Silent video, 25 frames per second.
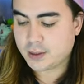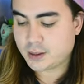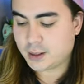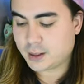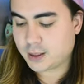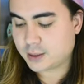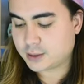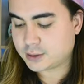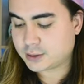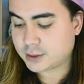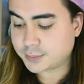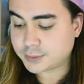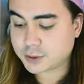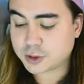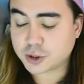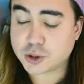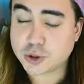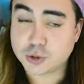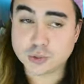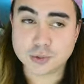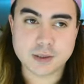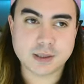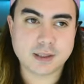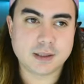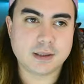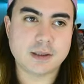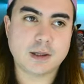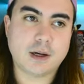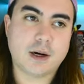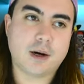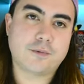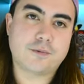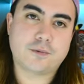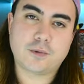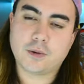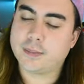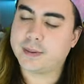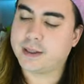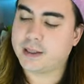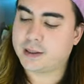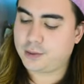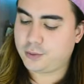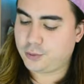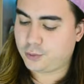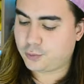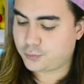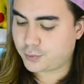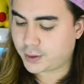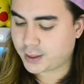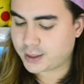uh, substituting the art from it
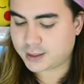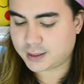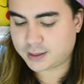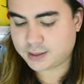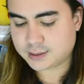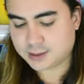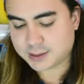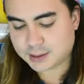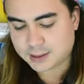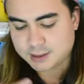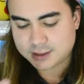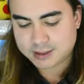already to,